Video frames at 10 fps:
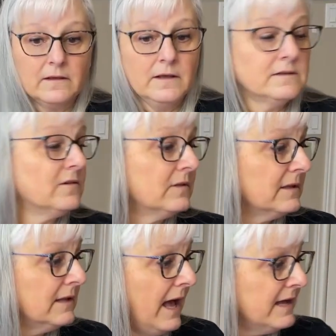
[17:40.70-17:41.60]
So
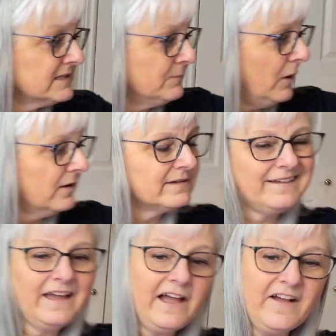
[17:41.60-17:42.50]
the last box I
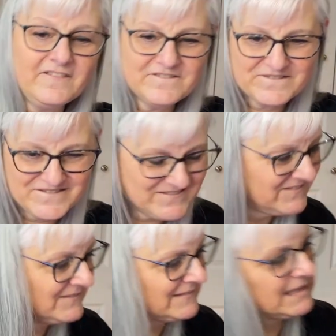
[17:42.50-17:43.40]
have
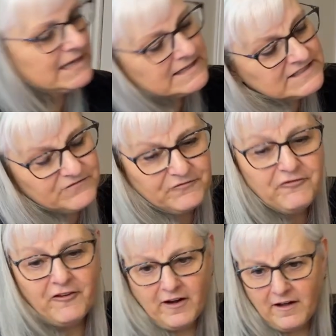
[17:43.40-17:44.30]
is
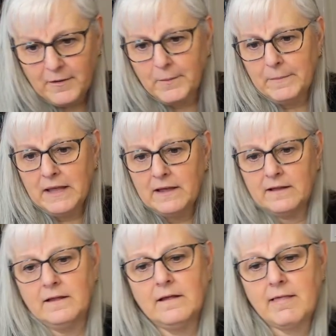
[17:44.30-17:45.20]
from,
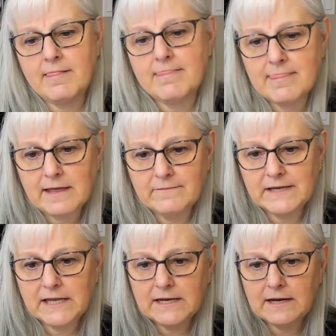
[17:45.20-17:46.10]
let
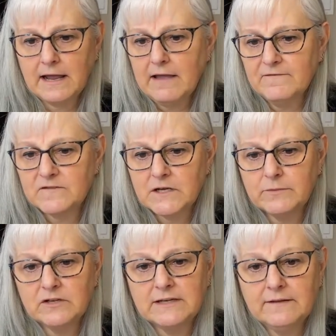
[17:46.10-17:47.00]
me get it,
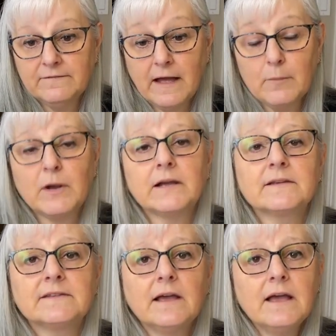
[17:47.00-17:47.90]
FWD
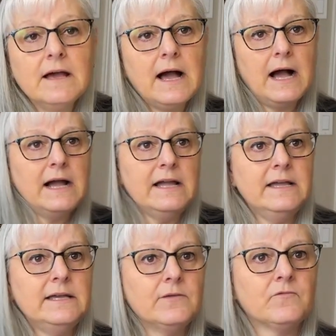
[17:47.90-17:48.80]
Fabrics.
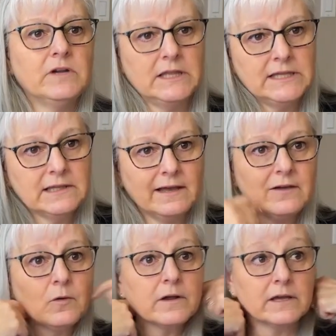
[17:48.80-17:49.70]
I really
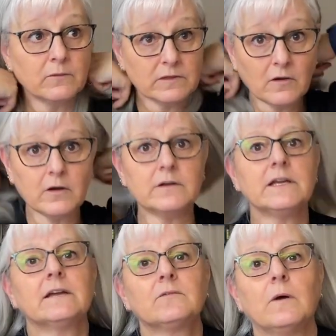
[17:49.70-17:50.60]
like working with
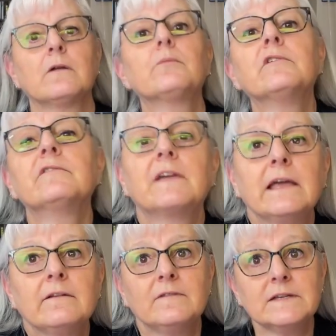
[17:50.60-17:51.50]
OtterTex waterproof
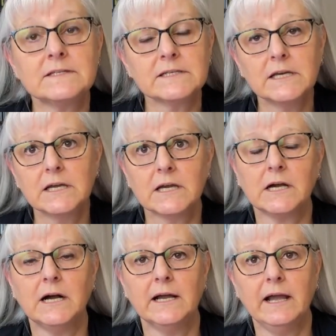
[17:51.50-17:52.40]
canvas.
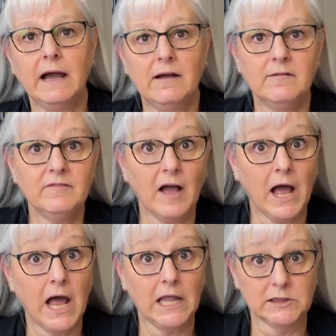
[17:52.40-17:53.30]
I have
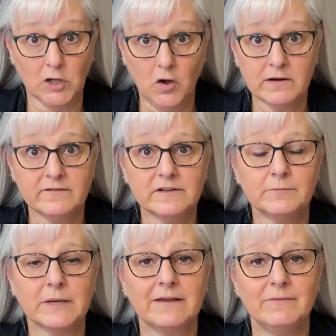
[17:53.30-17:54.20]
a lot of it,
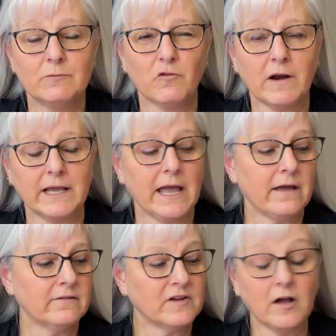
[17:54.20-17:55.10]
but I've been running
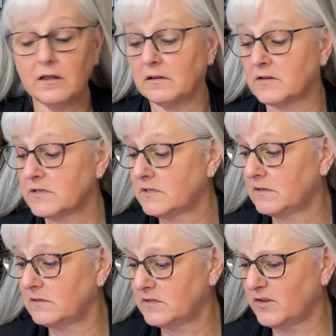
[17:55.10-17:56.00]
out of colors,
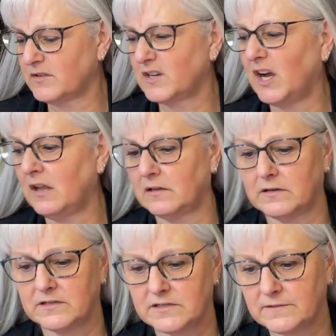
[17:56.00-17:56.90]
certain
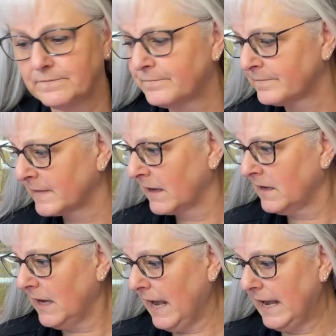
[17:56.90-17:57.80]
colors.
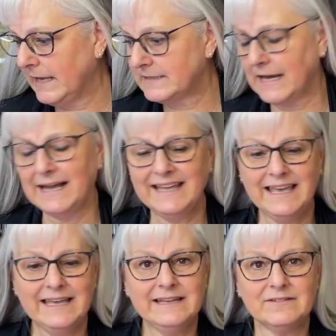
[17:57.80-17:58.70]
And I
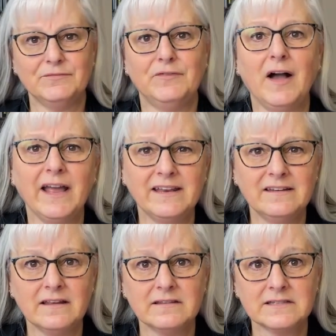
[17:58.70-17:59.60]
can't
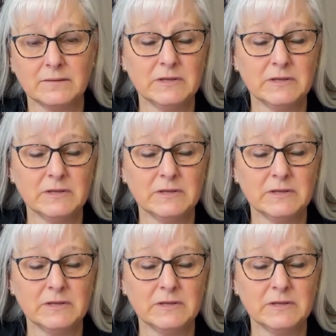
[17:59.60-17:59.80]
find some of